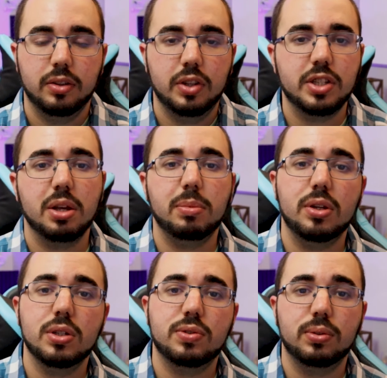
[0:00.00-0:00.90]
This can be
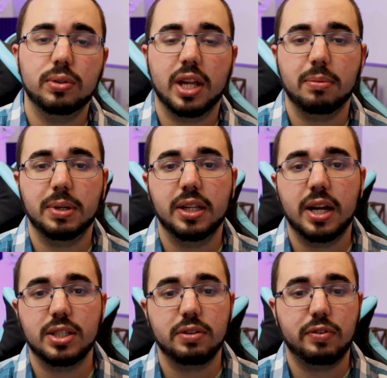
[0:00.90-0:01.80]
useful and can be
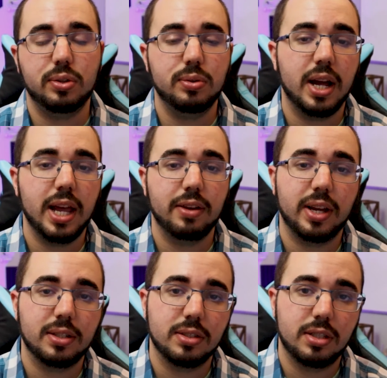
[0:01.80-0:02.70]
nice if you do not have
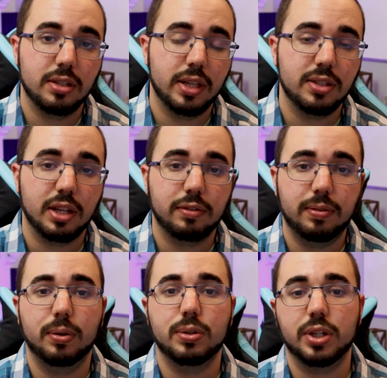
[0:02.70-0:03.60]
access to things like
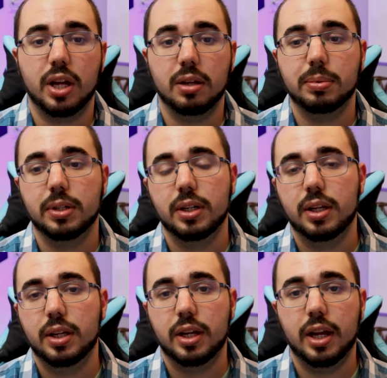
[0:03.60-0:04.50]
Photoshop
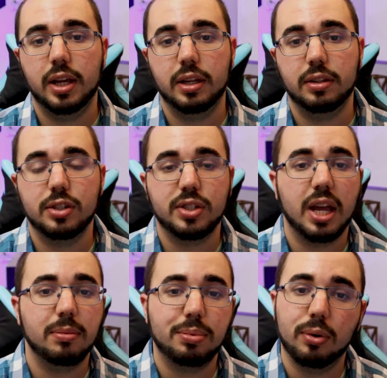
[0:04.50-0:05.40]
and
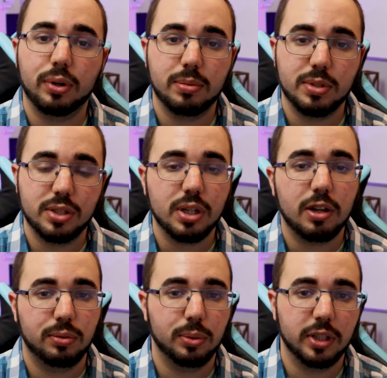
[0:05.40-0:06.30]
design programs and
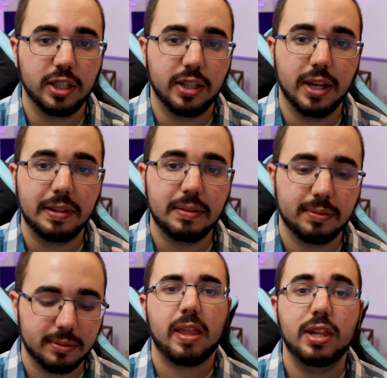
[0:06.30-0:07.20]
software like that.
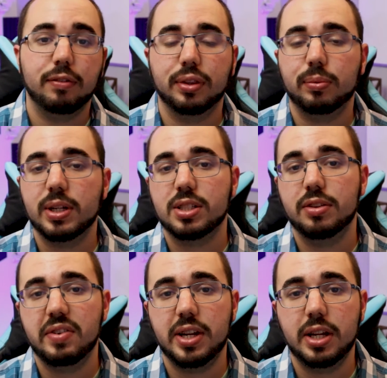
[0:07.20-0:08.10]
Now, for the rest of
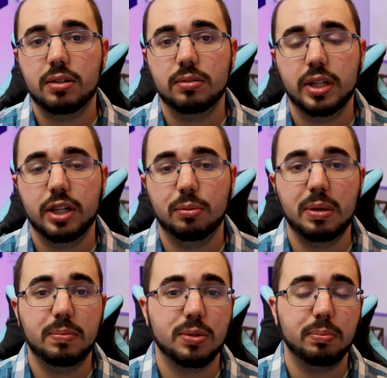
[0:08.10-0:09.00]
the video, it'll
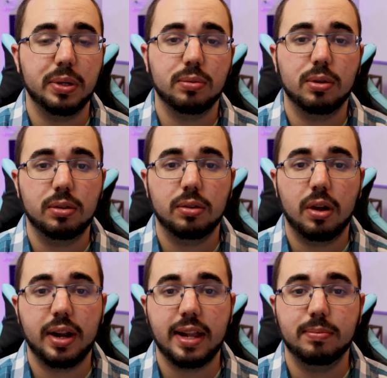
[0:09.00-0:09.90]
be some B-roll
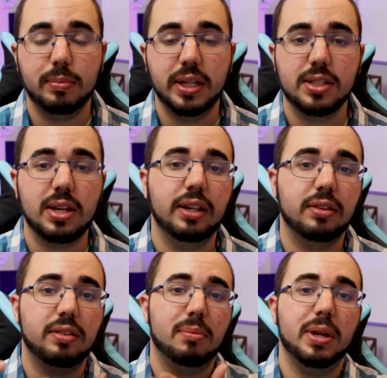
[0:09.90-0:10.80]
on me designing the
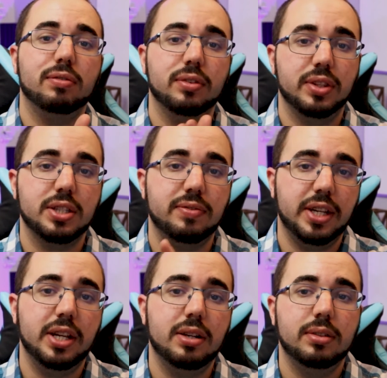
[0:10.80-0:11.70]
thumbnail for this
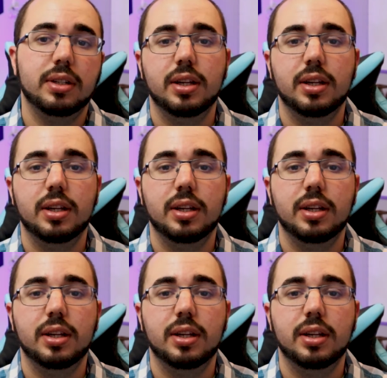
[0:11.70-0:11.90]
video.